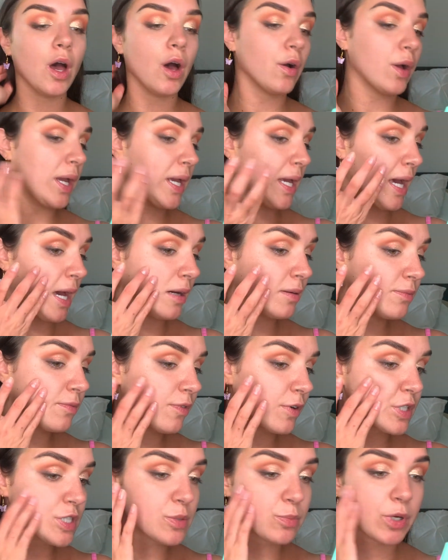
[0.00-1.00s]
Okay, yeah,
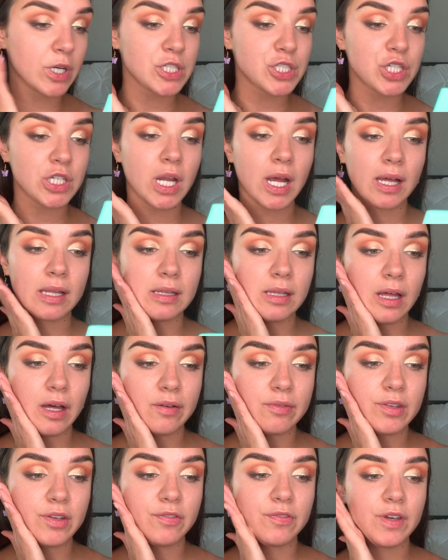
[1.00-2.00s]
first impression, I
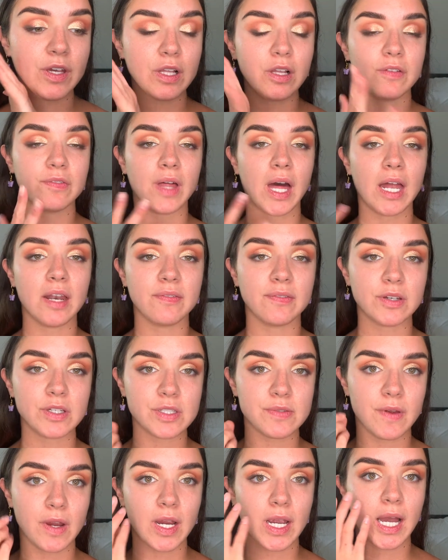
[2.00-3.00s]
love the feel of that. It feels
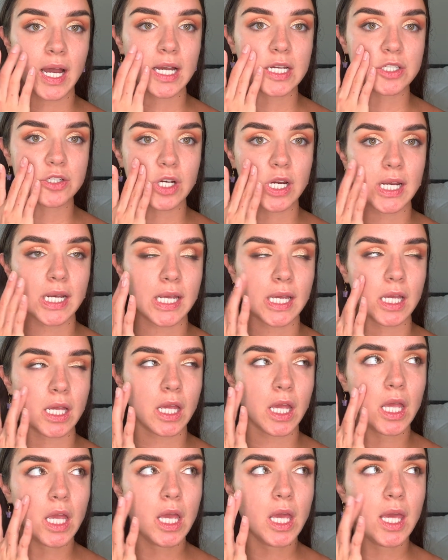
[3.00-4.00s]
very hydrating.